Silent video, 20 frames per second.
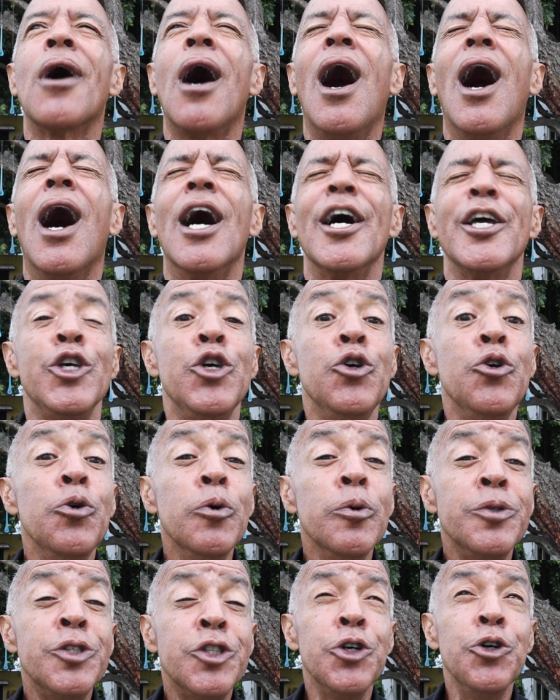
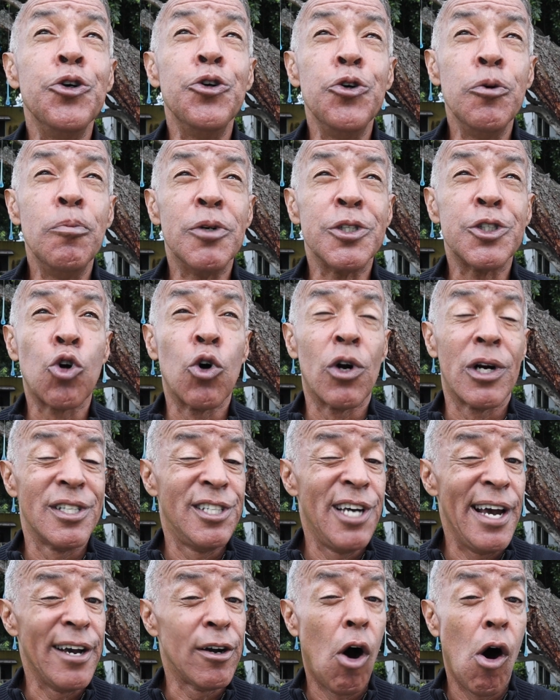YouTube is going to
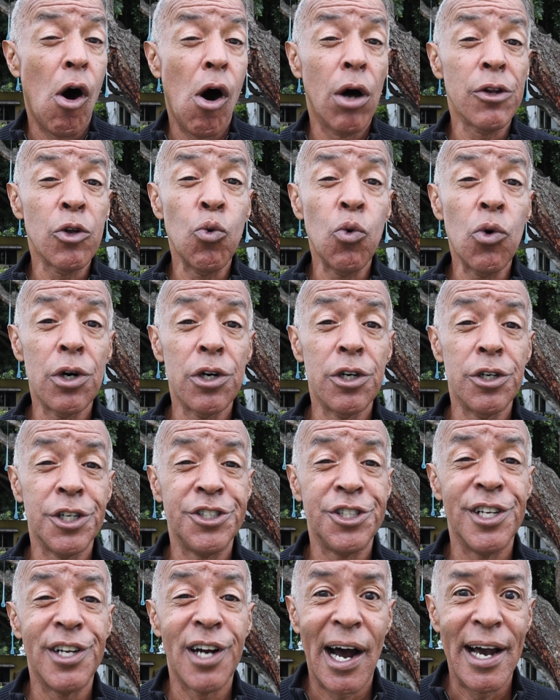take all the
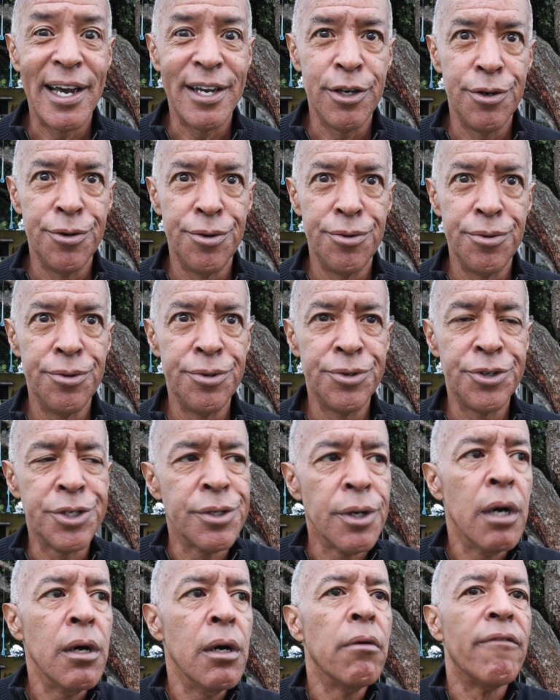words that I
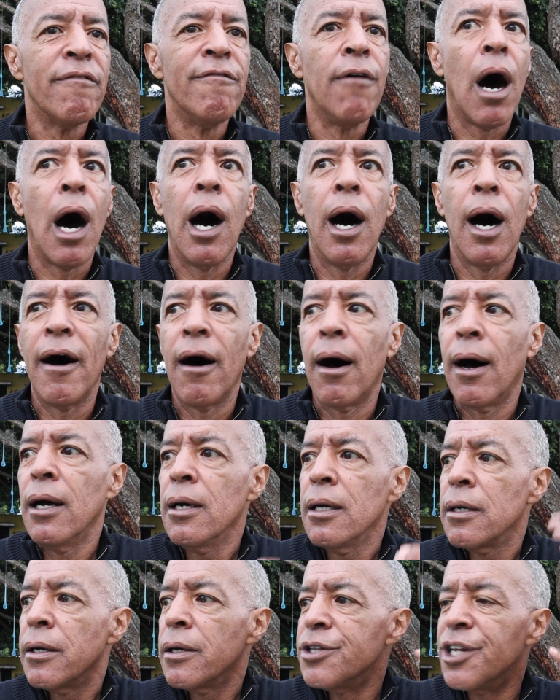use, the
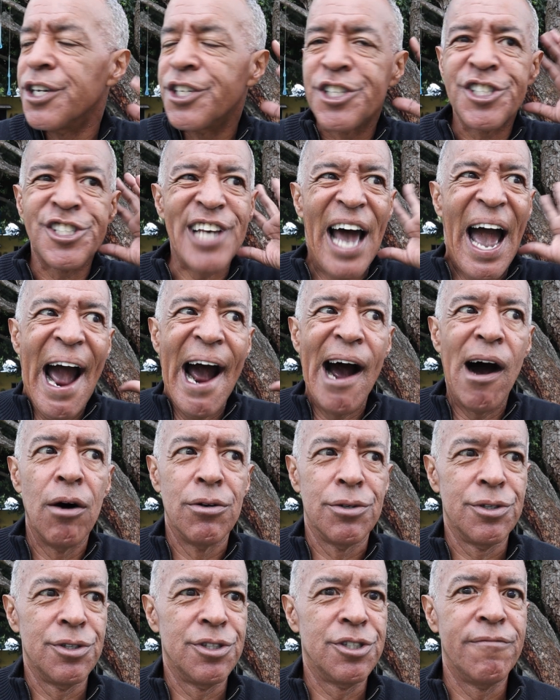
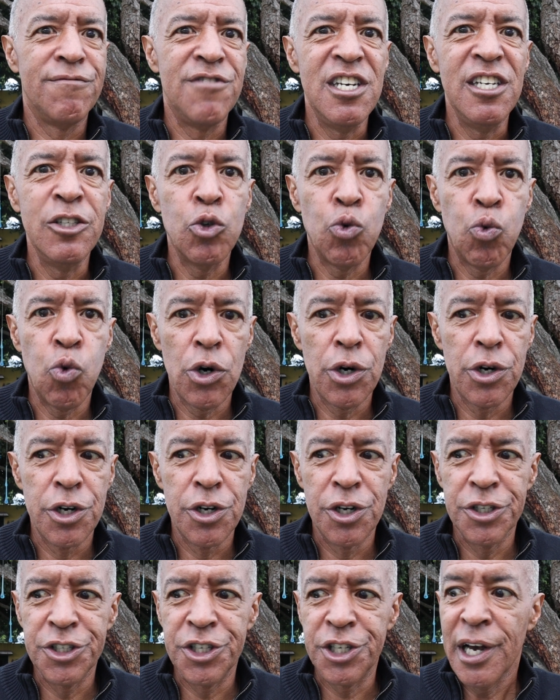sounds of these
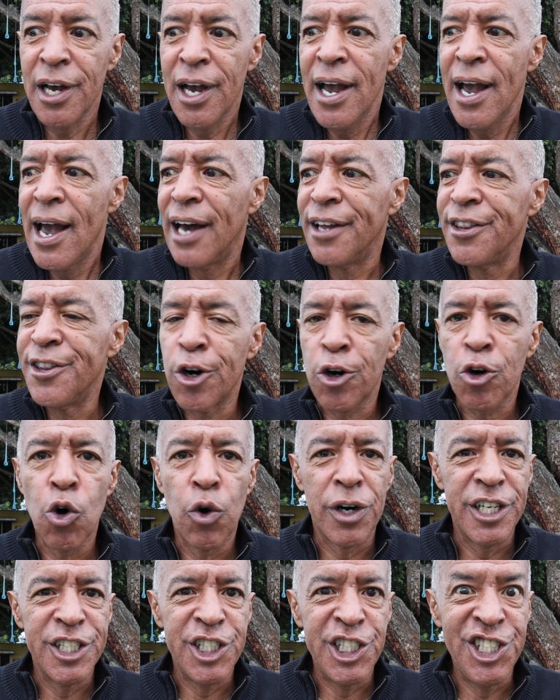words, and they're
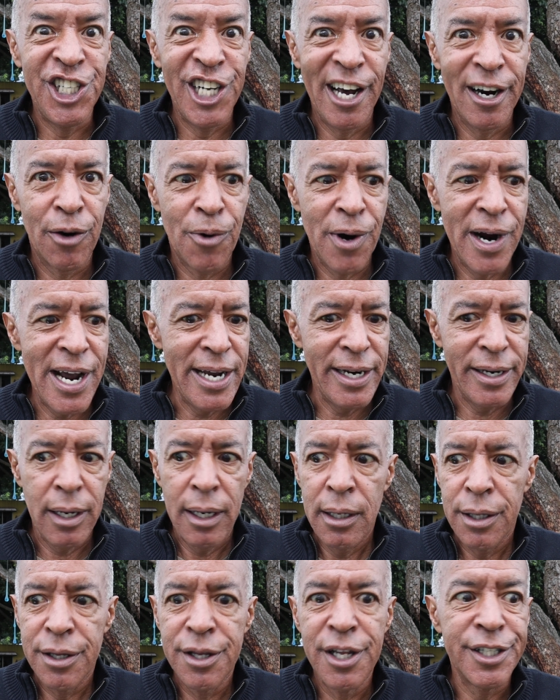going to generate
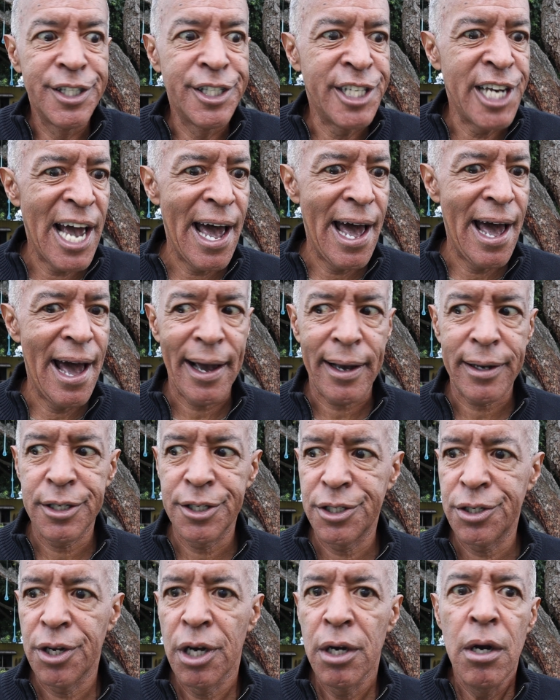the
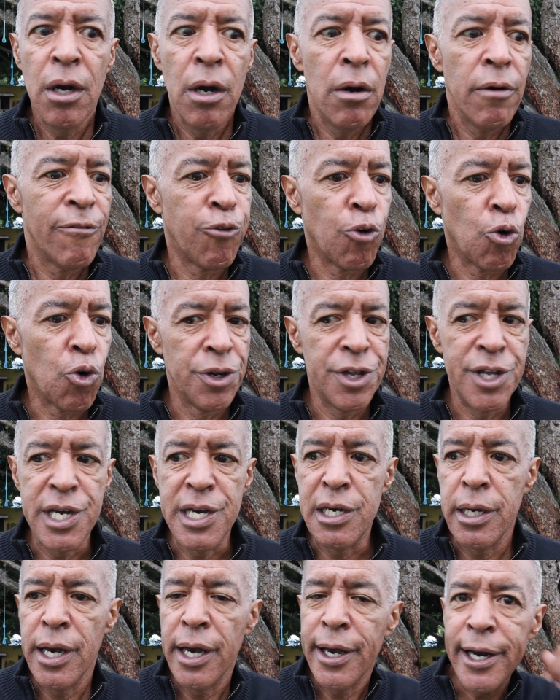text for
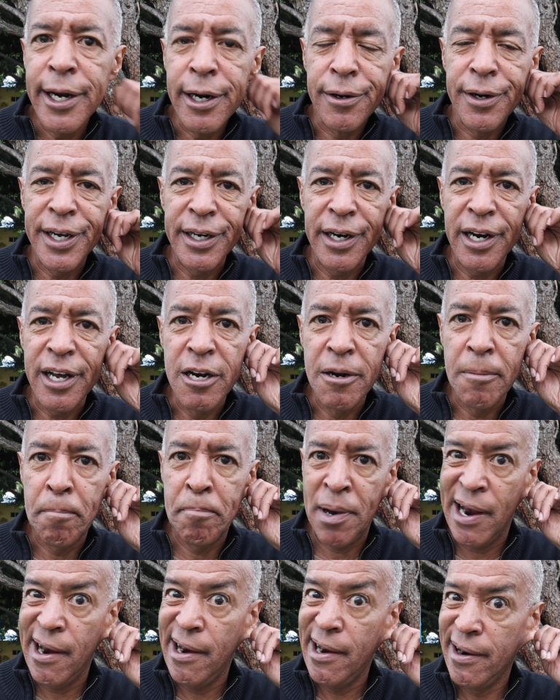the hearing
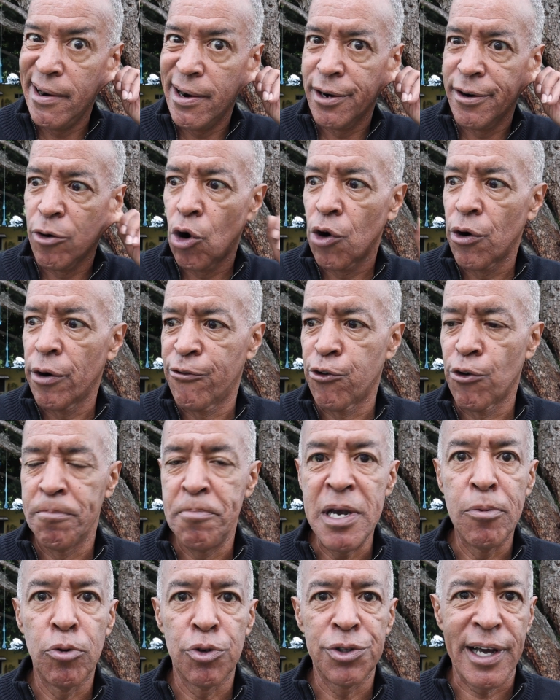impaired, or for
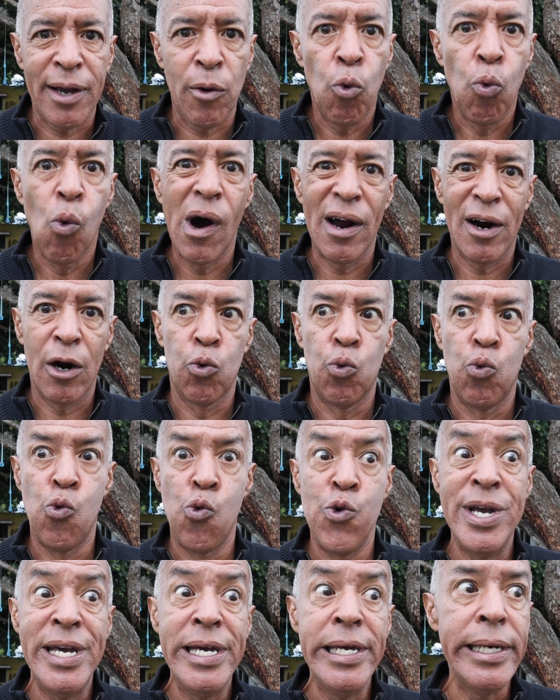people that want to
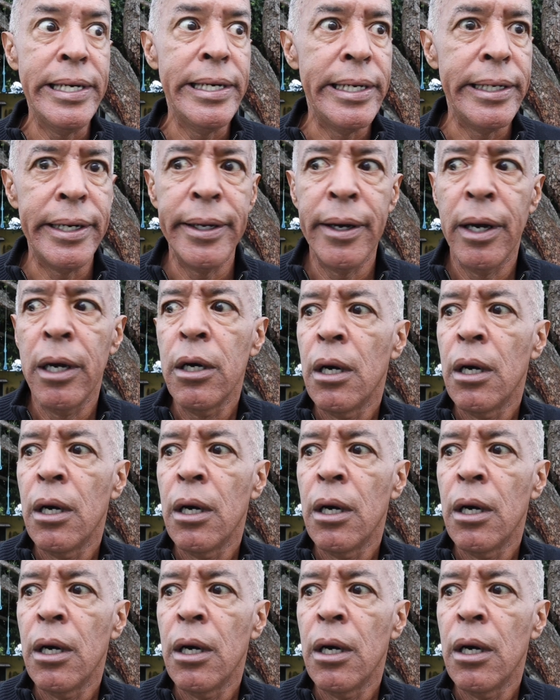read